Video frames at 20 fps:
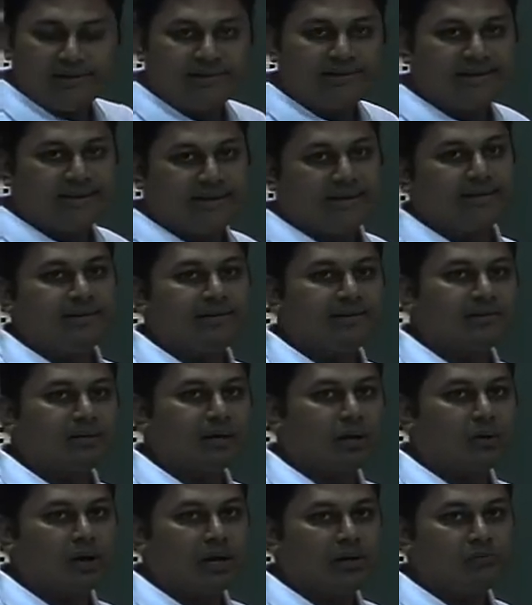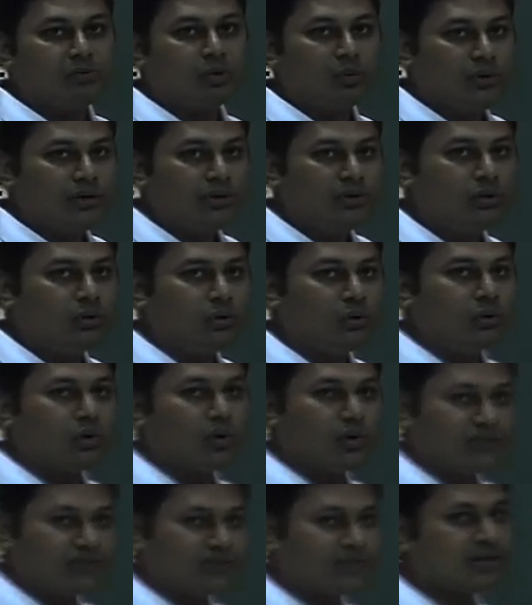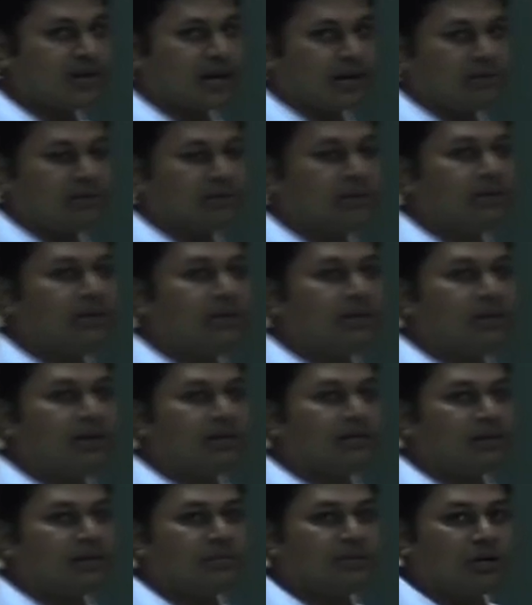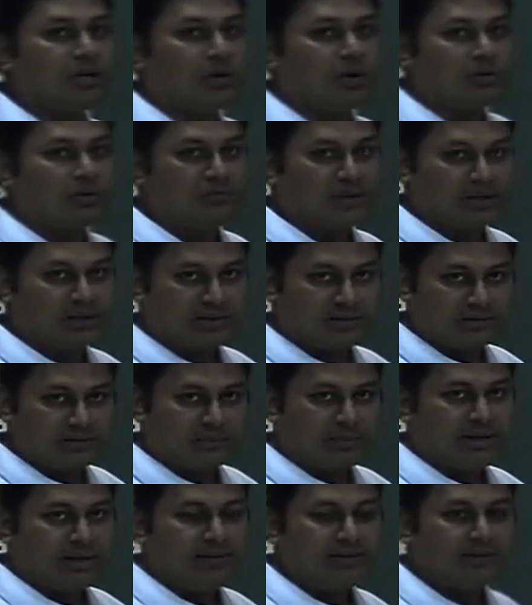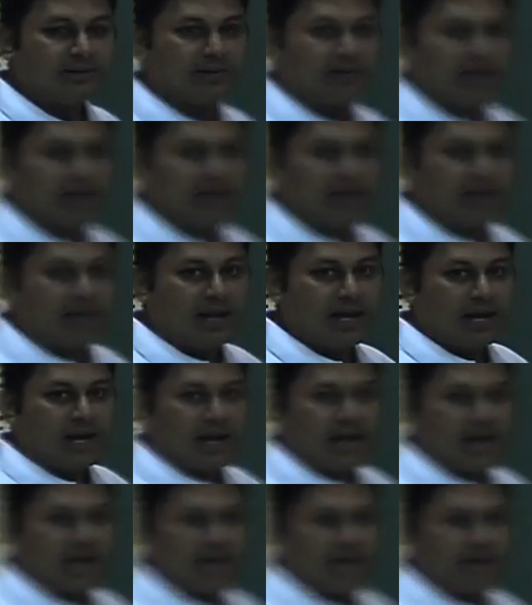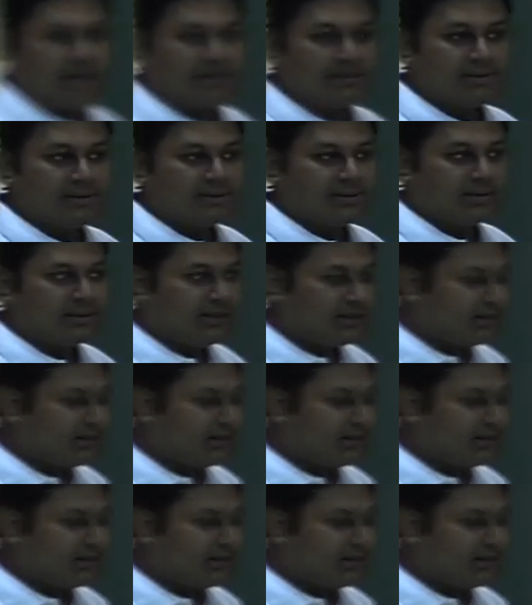things, now I am going to construct something called vector space, and let